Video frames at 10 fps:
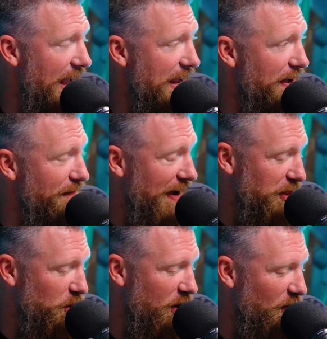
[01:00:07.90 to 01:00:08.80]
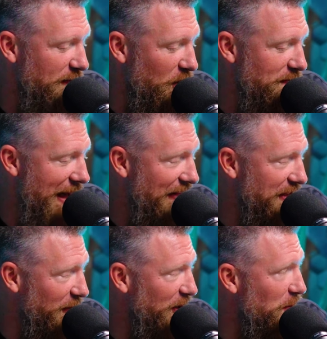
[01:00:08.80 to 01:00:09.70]
hey, if I could throw in one more,
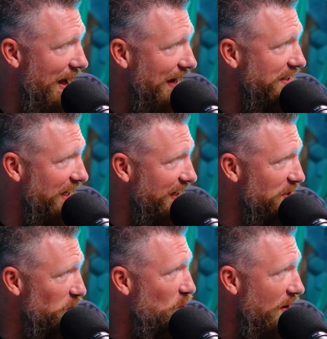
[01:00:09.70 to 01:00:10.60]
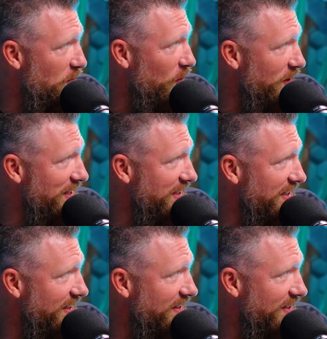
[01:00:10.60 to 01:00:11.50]
Matthew, I want to go back a second to one more
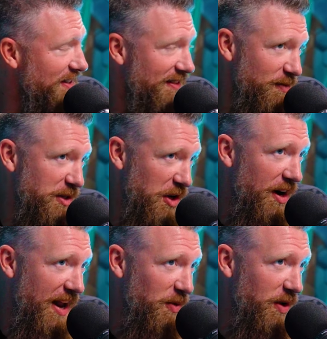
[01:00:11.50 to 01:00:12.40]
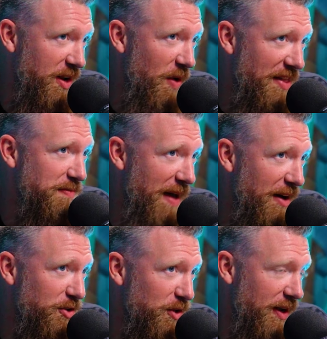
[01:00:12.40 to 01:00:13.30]
reason to, to return on equity, why this
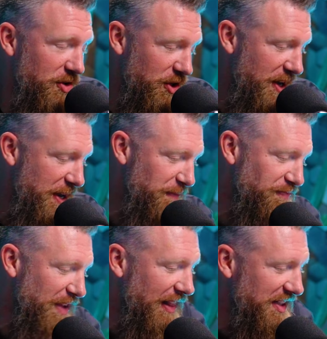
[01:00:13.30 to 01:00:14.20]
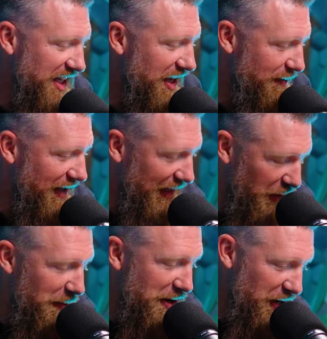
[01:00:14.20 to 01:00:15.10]
matters so much. Let's say, I'm going to get
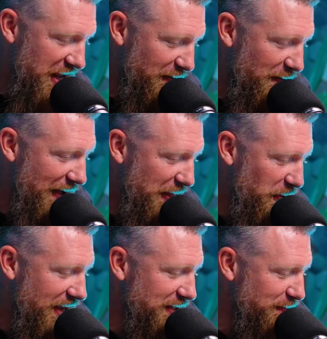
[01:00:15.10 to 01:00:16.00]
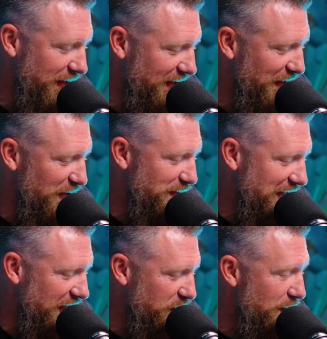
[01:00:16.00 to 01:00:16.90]
a little bit nerdy here, but math-wise, but see if this
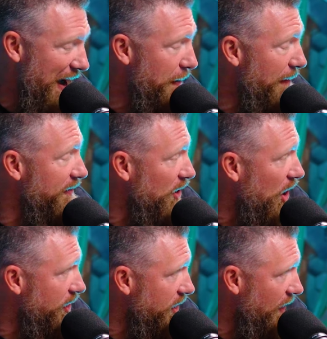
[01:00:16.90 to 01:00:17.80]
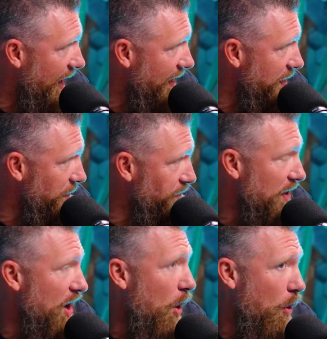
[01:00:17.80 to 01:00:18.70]
makes sense. You buy a property for one hundred grand. Mm-hmm.
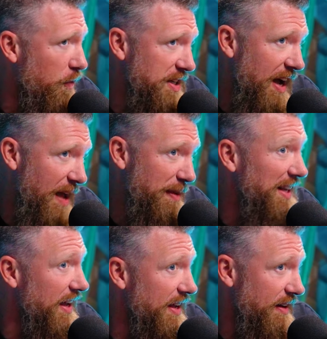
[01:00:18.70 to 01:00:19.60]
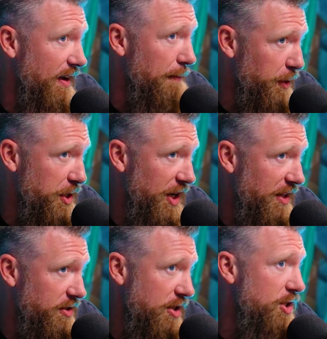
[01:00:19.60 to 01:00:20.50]
Over time, it, it
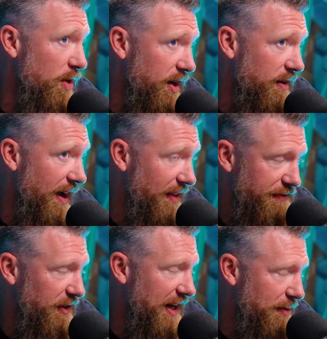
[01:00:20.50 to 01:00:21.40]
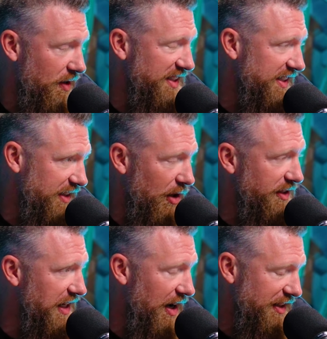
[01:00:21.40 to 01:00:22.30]
appreciates to two hundred grand. Let's forget about
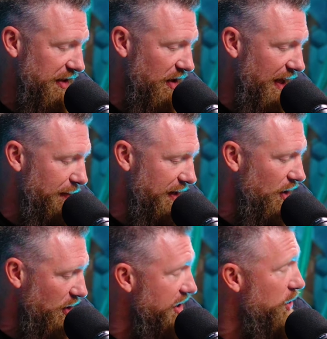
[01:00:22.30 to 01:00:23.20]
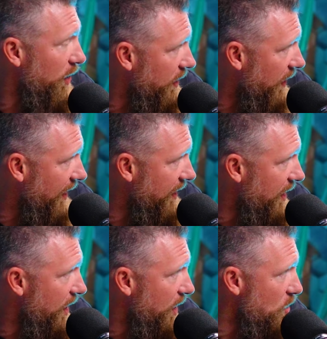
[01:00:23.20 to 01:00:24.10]
closing costs and all that, but it goes to two hundred grand.
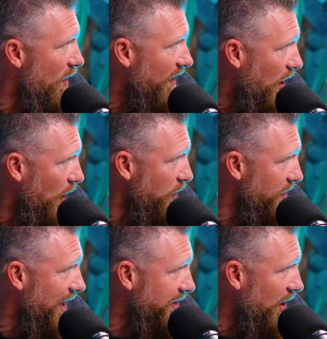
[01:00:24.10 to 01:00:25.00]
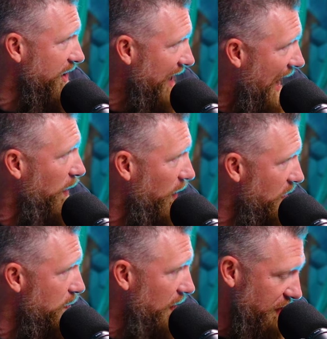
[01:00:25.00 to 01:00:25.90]
You have one hundred thousand dollars in
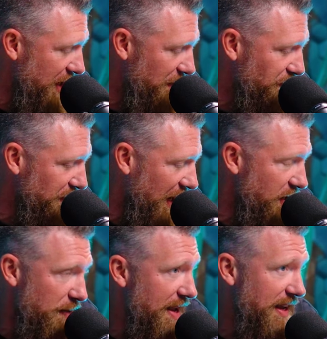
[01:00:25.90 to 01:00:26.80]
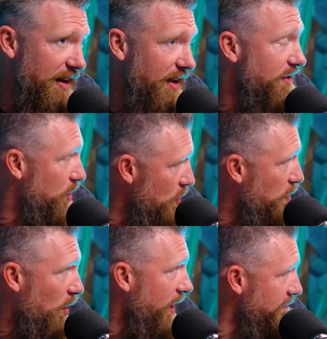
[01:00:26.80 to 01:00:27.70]
equity you built up, and you're making a
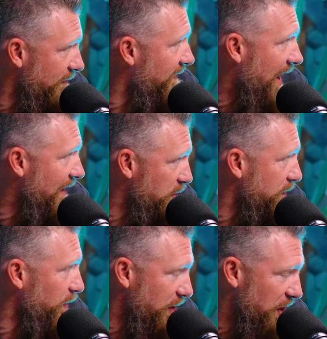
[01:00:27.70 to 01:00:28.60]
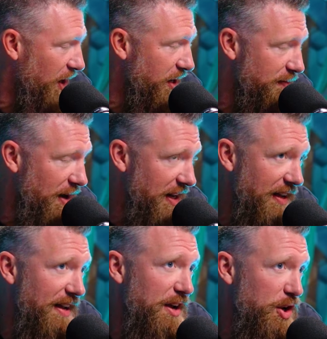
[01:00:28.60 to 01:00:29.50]
two point five percent return on your
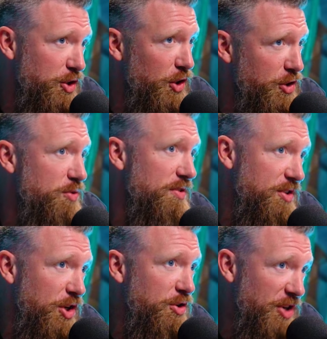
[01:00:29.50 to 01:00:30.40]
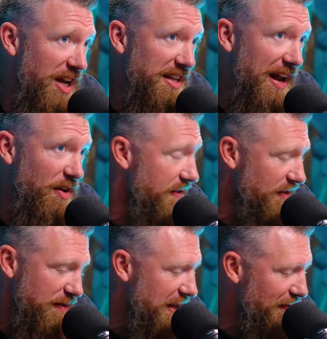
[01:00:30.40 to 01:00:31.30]
money. Should you should you change that out?
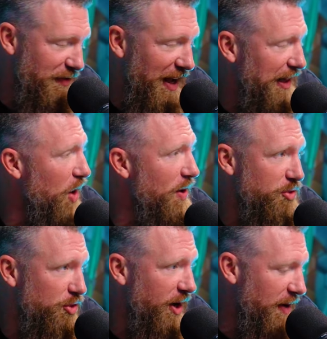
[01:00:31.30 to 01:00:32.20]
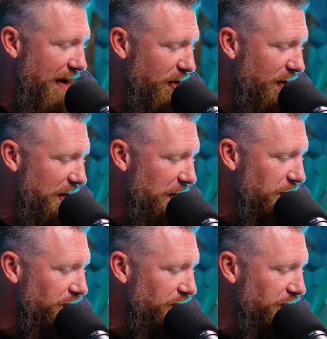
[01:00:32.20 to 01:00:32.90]
Even, even if you got a low interest rate, whatever.